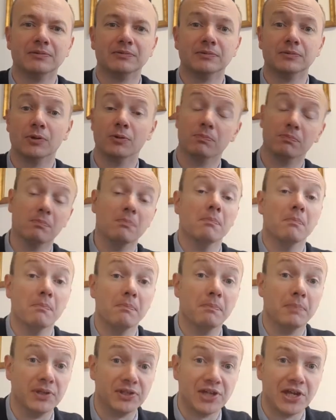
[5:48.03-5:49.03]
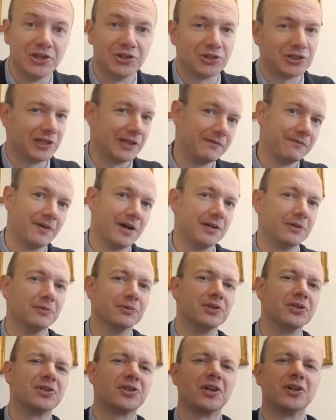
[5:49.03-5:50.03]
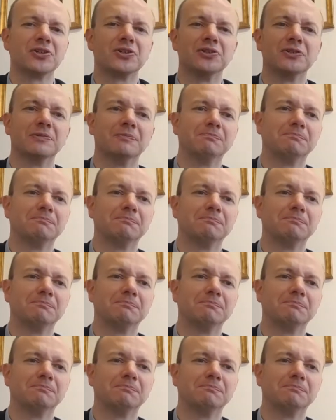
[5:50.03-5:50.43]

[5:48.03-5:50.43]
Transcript: or potentially final discussion.